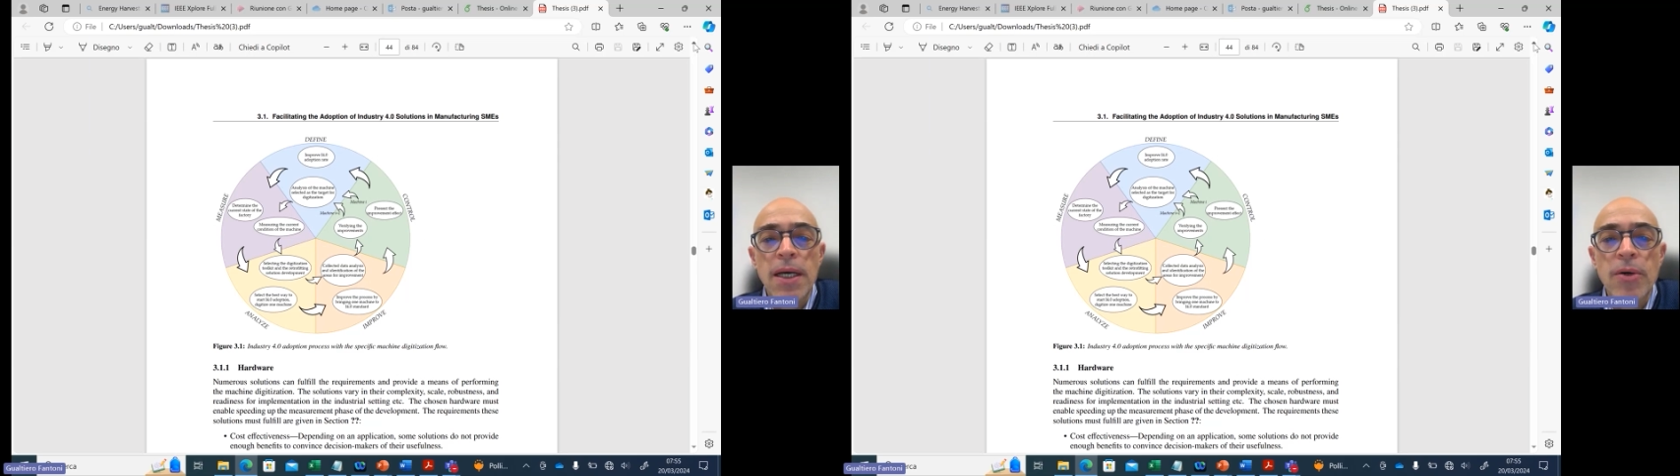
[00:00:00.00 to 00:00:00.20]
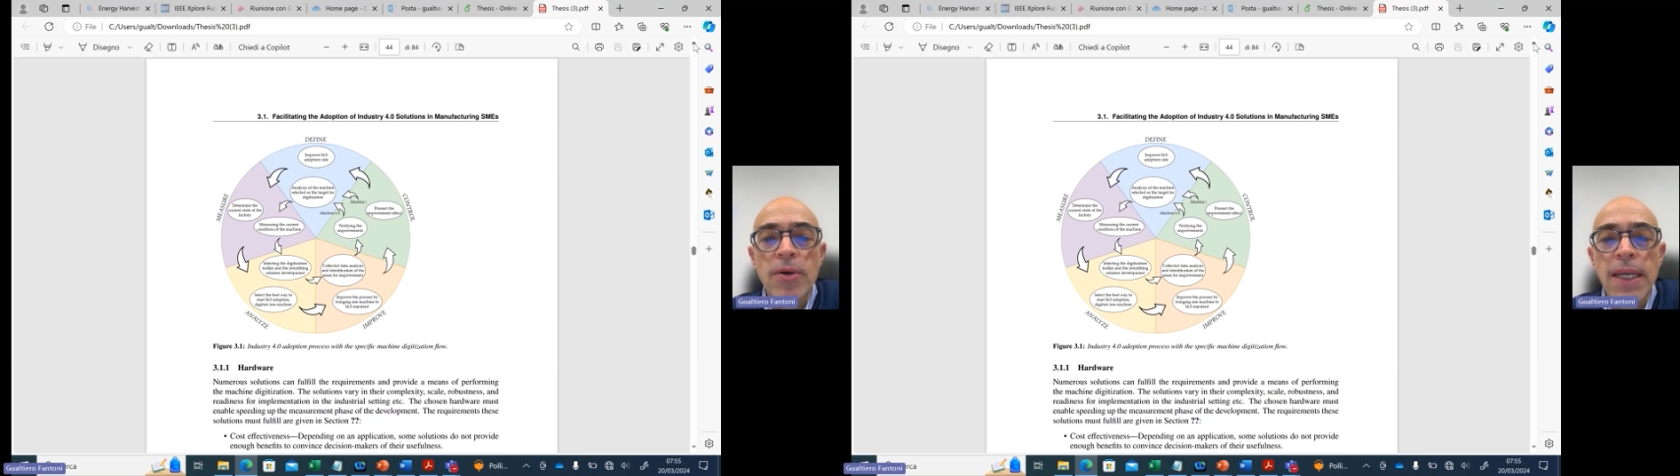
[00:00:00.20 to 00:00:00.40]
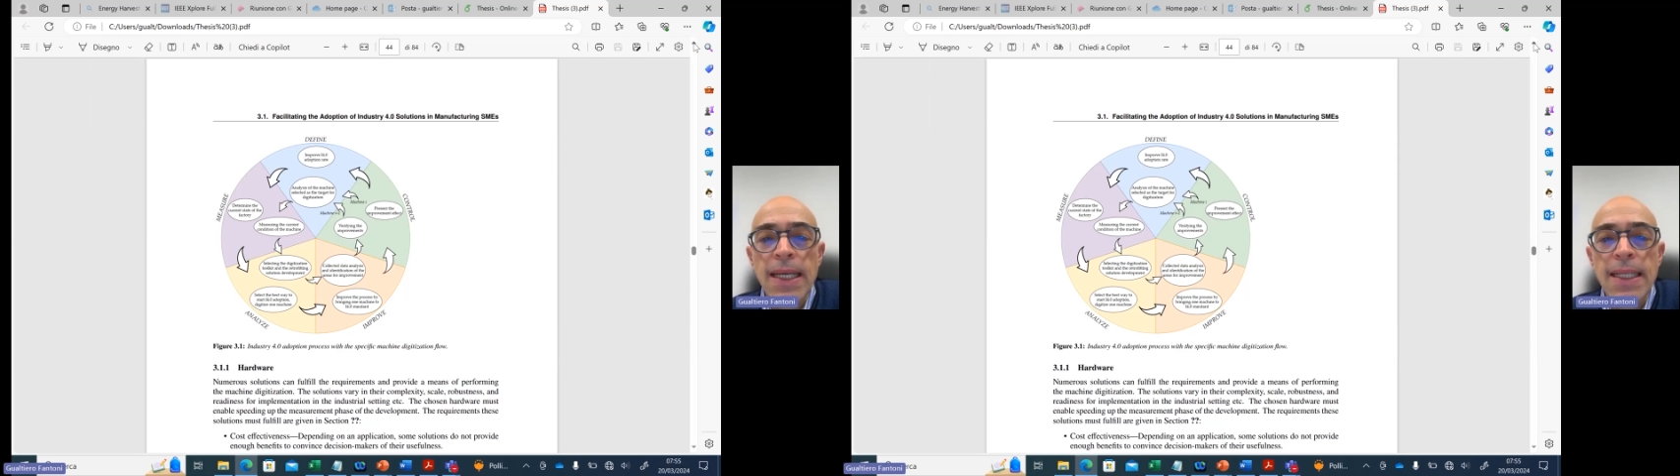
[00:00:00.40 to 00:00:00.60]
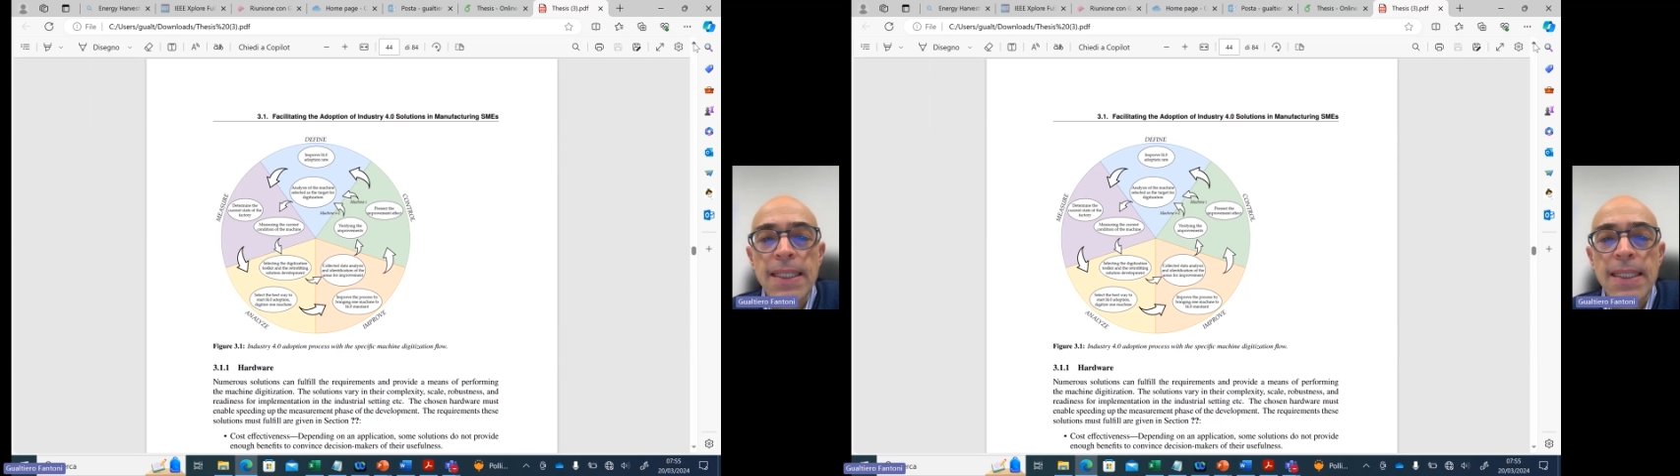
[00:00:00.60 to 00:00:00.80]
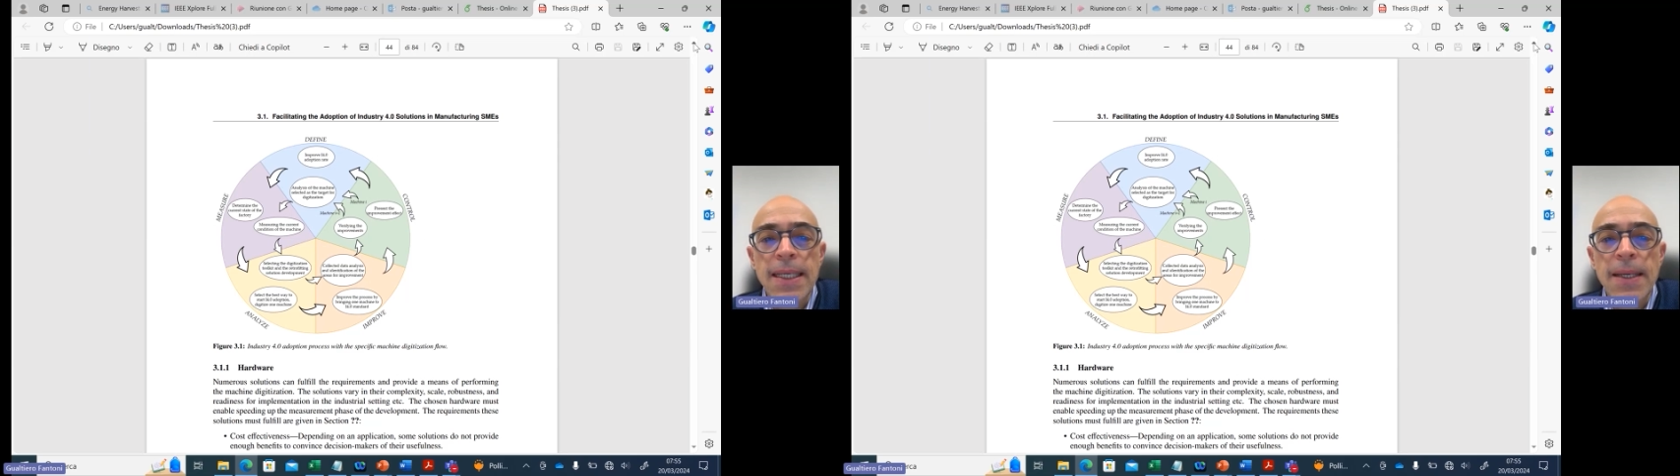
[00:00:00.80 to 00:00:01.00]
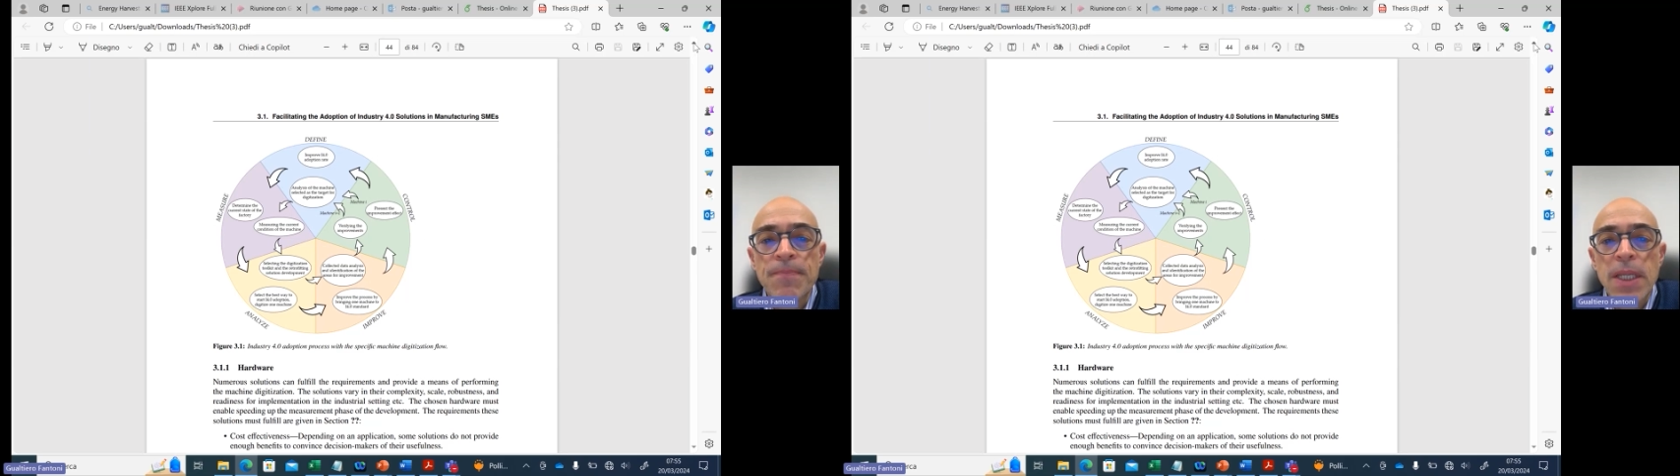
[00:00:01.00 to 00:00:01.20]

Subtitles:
connected.